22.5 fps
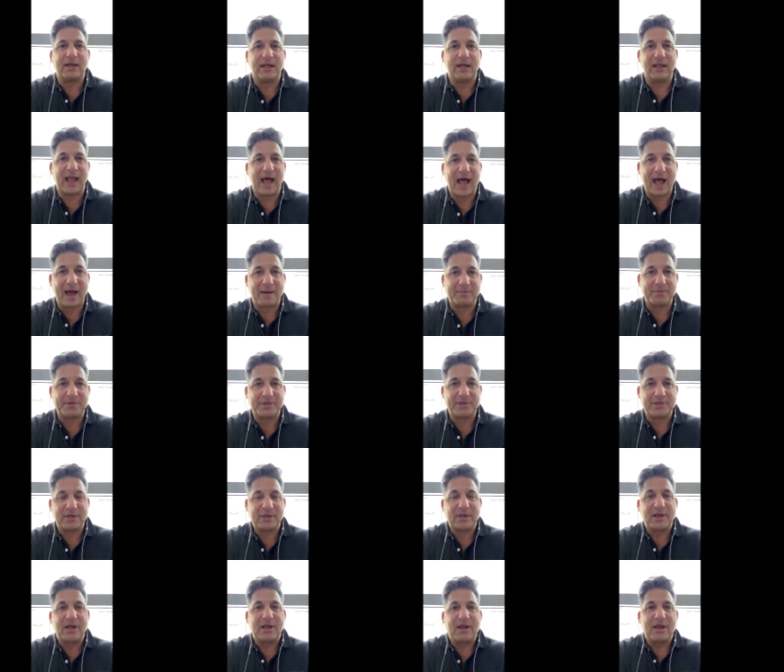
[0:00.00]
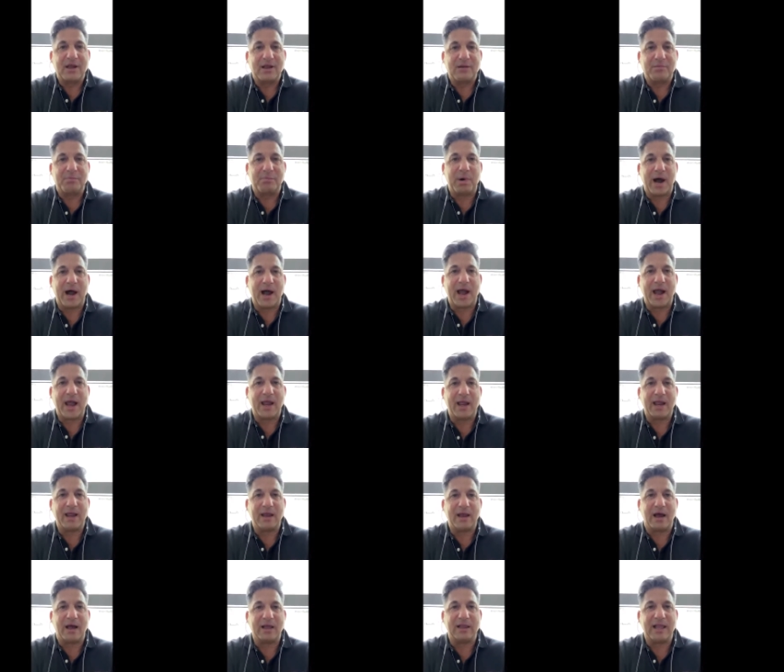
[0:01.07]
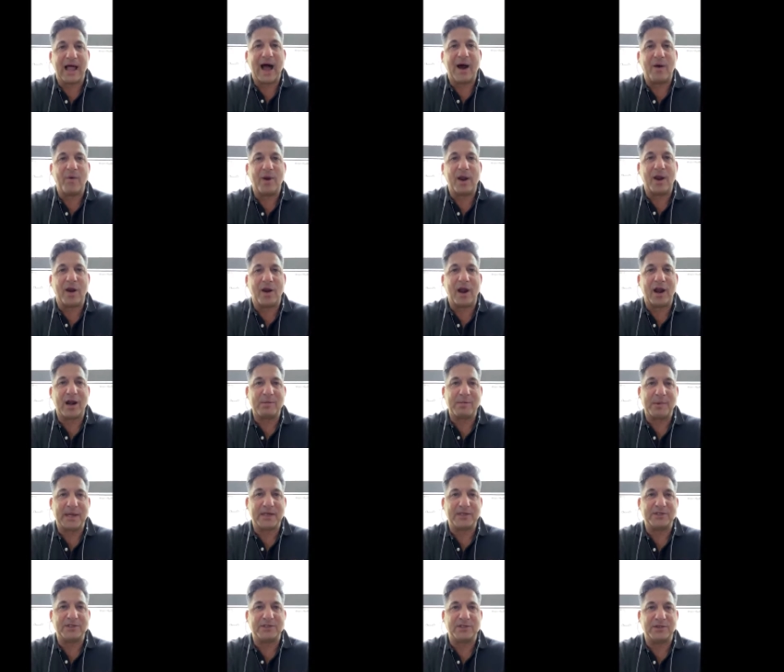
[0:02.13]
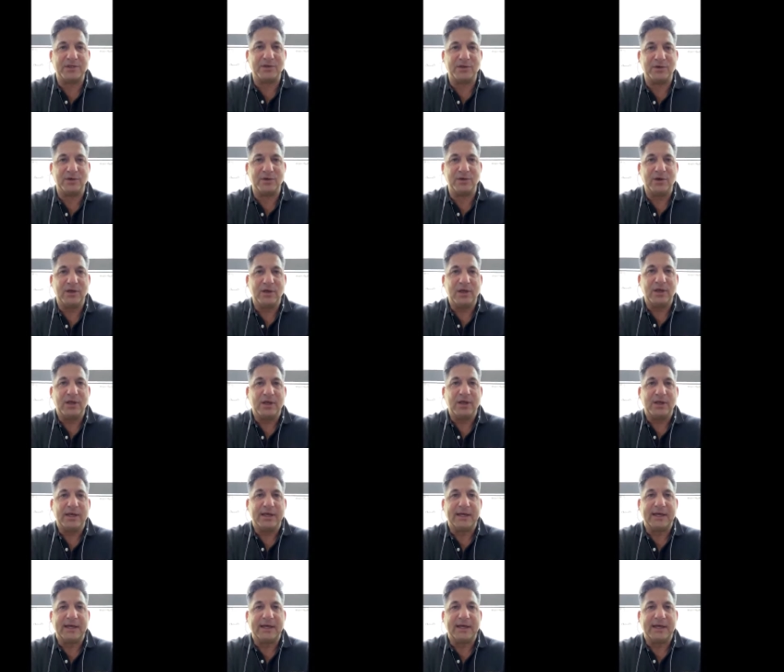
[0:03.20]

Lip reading: collapse, by allowing our enemies to